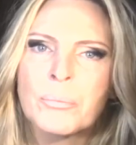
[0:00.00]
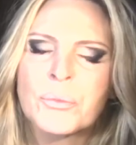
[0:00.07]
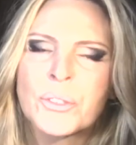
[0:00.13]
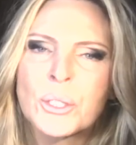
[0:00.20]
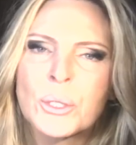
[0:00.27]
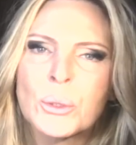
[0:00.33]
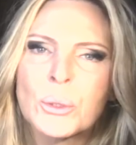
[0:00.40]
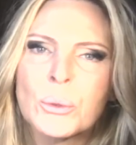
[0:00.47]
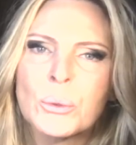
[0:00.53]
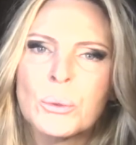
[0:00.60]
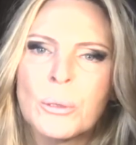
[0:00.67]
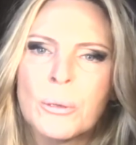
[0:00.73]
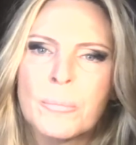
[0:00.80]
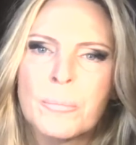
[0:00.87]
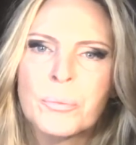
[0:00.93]
to
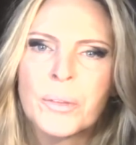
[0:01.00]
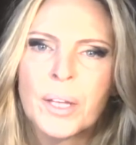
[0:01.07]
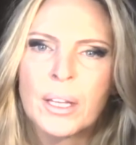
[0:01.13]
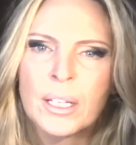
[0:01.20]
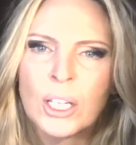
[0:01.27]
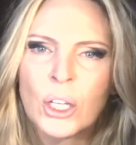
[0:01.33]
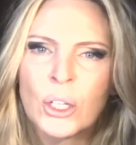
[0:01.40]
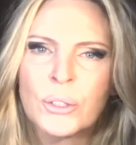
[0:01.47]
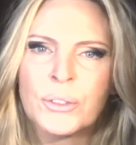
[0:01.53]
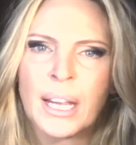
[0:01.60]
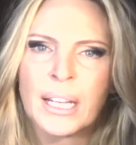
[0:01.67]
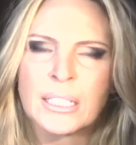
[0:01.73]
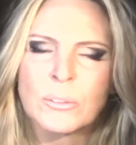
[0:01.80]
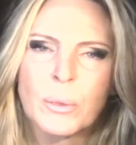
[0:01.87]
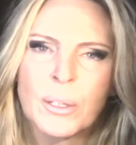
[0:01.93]

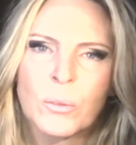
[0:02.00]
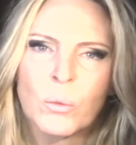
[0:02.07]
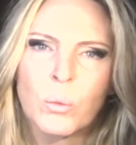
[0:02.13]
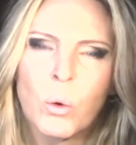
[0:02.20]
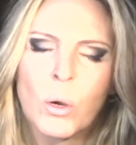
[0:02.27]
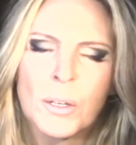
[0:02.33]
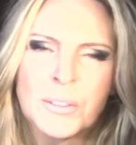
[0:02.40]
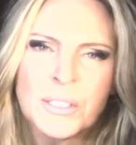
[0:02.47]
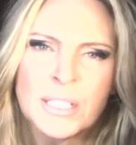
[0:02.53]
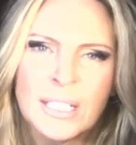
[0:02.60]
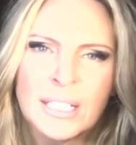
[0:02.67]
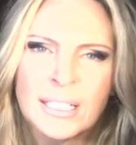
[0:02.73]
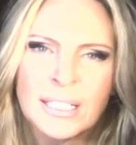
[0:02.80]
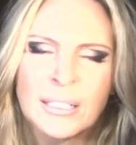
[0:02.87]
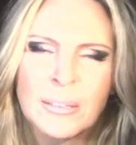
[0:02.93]
connect with what
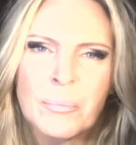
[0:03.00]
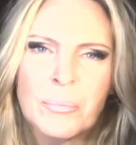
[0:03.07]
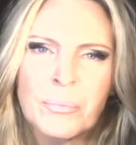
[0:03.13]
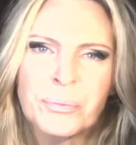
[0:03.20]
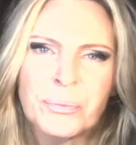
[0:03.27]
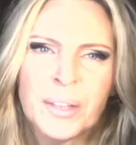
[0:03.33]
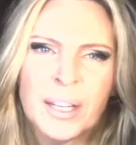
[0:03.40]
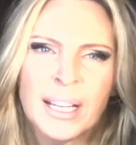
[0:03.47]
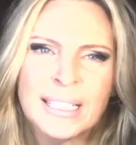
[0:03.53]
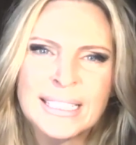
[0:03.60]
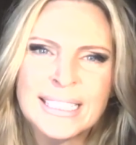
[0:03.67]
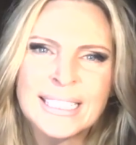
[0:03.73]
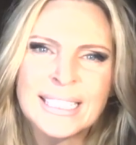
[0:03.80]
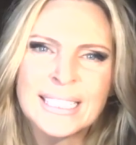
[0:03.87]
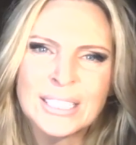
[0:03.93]

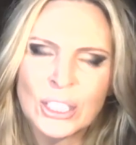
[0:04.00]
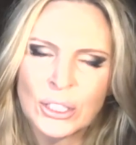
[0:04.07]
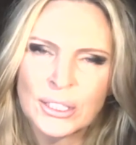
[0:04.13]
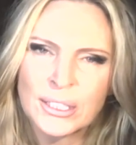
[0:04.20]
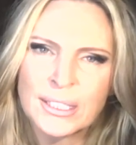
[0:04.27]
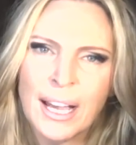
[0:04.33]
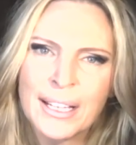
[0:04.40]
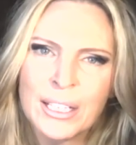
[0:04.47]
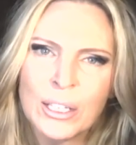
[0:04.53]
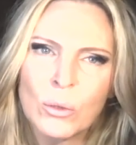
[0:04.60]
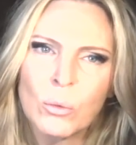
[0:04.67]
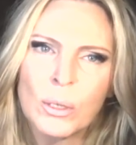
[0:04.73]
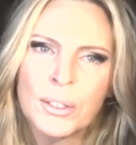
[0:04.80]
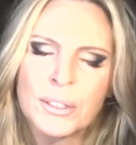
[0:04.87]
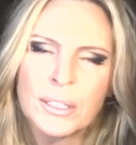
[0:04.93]
society or
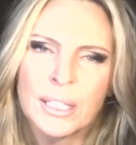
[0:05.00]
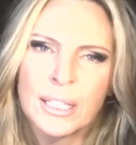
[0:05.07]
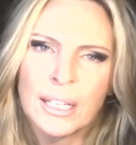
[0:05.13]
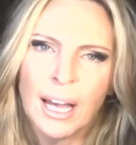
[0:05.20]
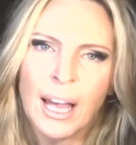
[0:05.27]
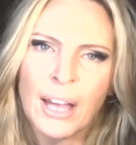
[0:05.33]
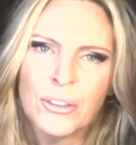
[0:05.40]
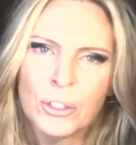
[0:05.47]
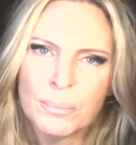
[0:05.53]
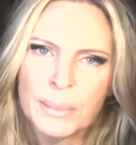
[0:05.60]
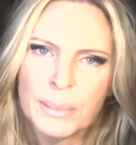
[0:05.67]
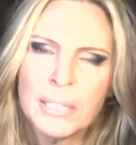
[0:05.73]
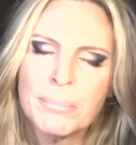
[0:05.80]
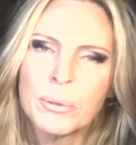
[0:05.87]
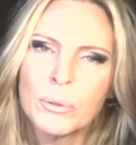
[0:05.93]
what other
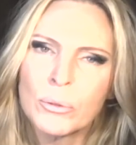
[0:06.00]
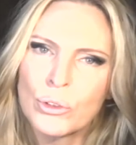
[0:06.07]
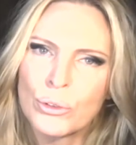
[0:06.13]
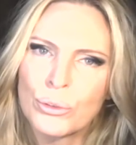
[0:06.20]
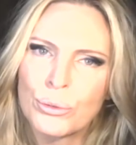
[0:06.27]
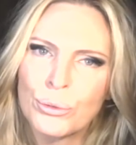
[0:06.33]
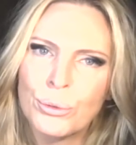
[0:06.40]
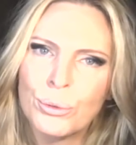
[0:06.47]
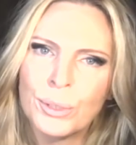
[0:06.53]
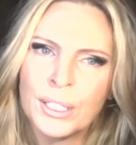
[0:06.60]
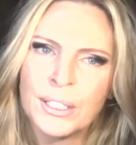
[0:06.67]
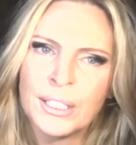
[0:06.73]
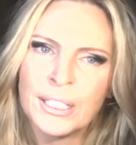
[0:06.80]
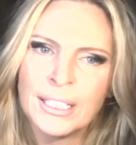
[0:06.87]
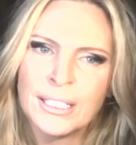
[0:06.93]
people truly
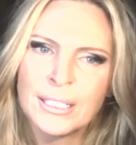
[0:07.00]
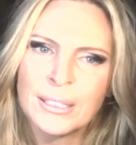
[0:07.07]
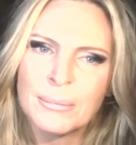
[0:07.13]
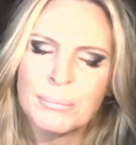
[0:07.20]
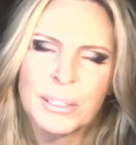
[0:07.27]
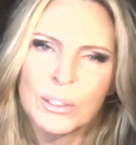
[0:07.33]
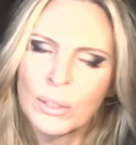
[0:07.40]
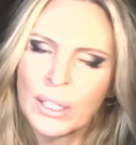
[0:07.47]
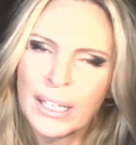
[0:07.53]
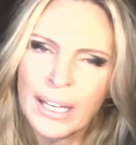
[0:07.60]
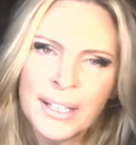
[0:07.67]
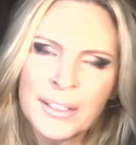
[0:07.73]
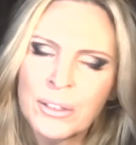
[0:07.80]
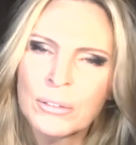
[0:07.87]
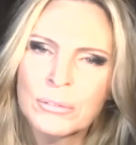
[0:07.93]
need. But you
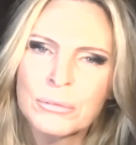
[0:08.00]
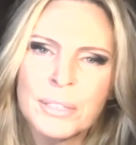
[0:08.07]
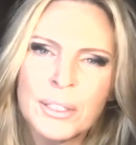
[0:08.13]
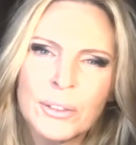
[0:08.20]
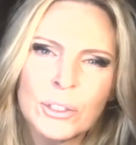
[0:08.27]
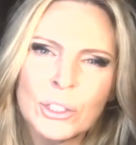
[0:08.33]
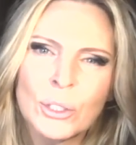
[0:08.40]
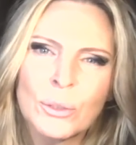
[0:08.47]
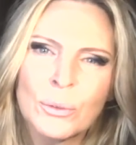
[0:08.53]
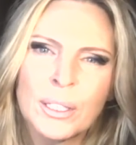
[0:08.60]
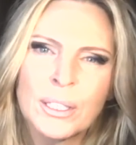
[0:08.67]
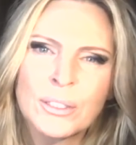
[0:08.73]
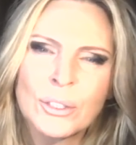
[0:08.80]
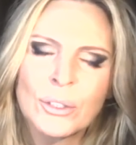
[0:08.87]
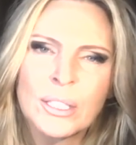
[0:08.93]
cannot really tune
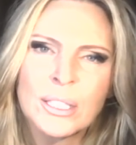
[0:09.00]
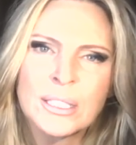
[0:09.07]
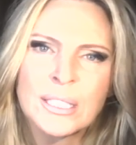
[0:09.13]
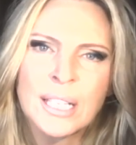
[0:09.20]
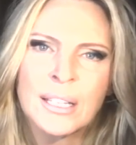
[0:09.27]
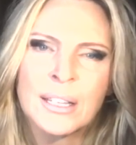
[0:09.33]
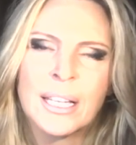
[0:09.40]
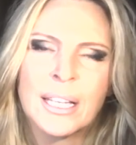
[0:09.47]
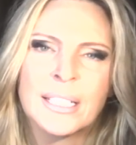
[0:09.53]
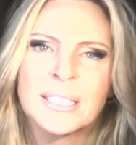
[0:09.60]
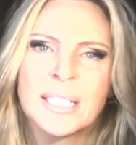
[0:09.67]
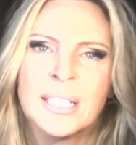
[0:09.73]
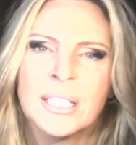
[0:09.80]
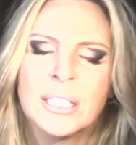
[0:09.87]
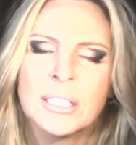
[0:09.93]
into this unless
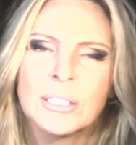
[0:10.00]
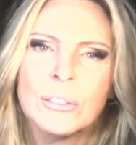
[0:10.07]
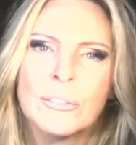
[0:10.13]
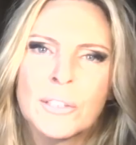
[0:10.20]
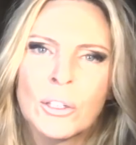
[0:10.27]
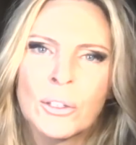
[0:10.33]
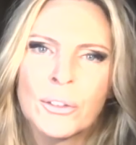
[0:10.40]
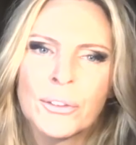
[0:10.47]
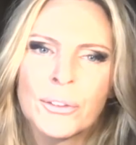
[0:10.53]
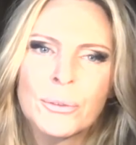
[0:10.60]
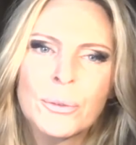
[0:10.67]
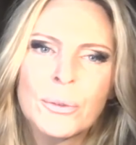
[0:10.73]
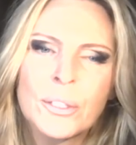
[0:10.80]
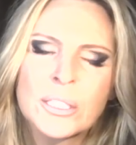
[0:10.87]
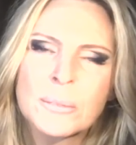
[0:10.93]
you've gone
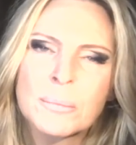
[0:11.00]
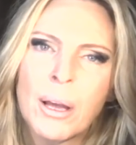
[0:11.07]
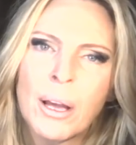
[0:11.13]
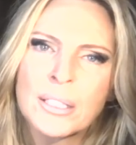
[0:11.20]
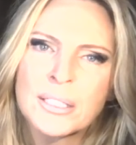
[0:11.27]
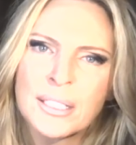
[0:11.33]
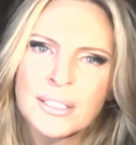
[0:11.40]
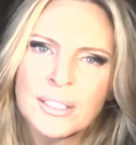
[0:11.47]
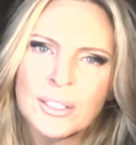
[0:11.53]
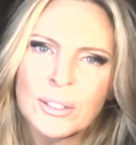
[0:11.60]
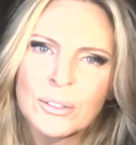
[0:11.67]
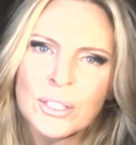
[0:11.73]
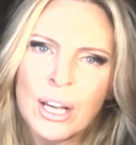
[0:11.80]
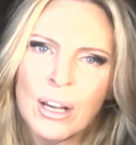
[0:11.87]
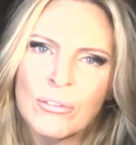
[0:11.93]
through this process
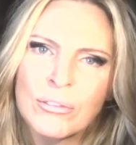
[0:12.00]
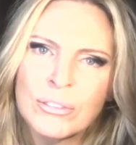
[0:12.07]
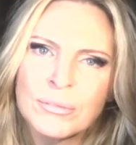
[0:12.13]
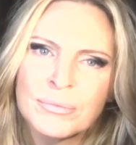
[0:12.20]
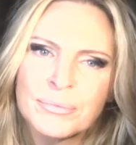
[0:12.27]
yourself.